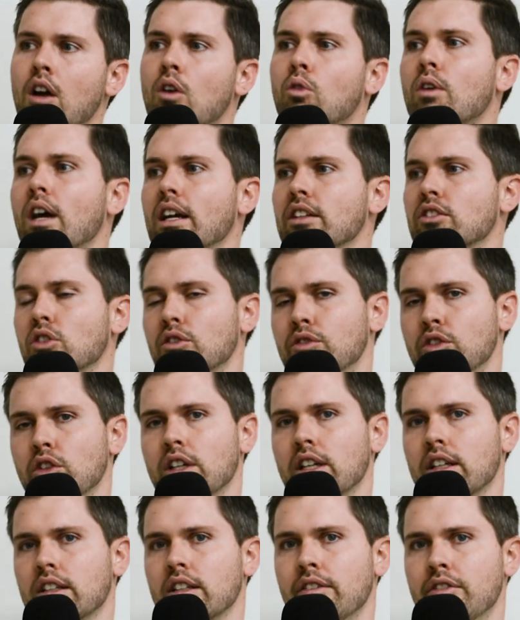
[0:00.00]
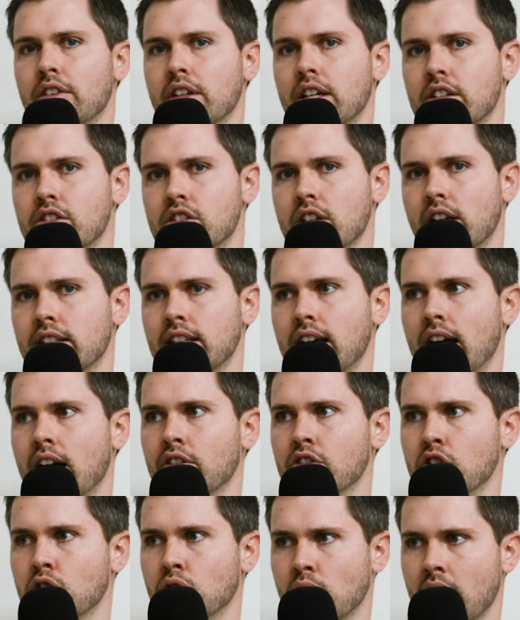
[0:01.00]
Right. So if you get if you get shut
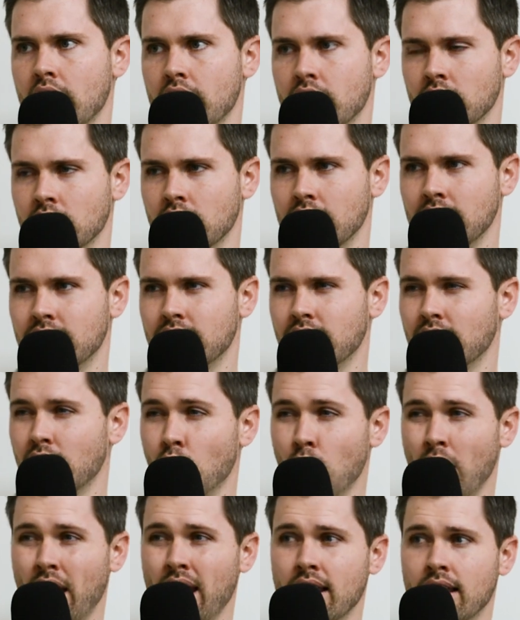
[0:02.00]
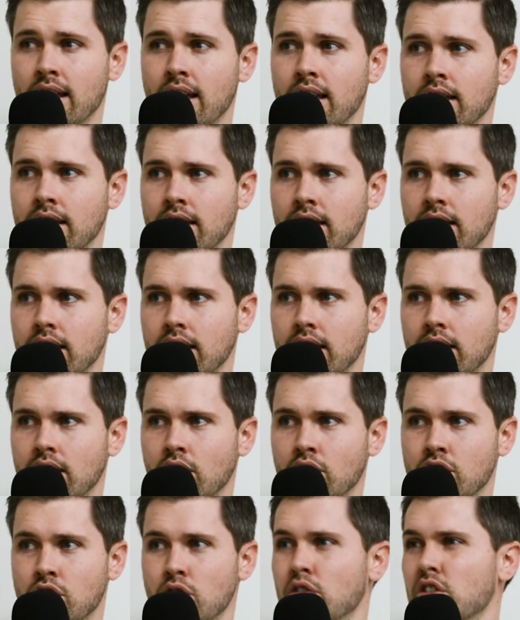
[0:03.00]
down, you write your lease in a way that
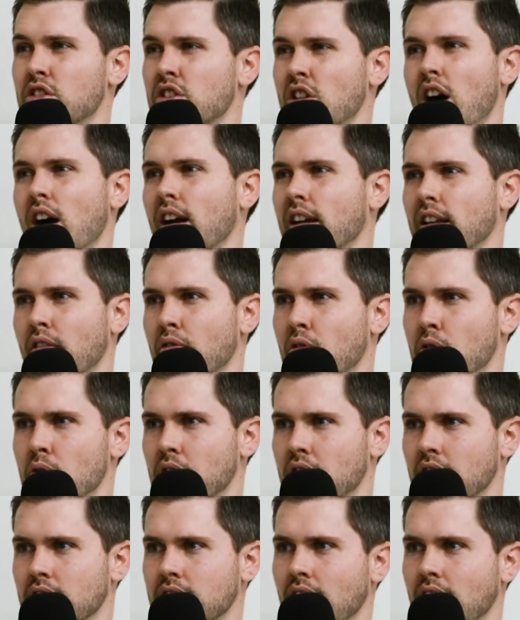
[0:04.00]
or do you just talk it through with these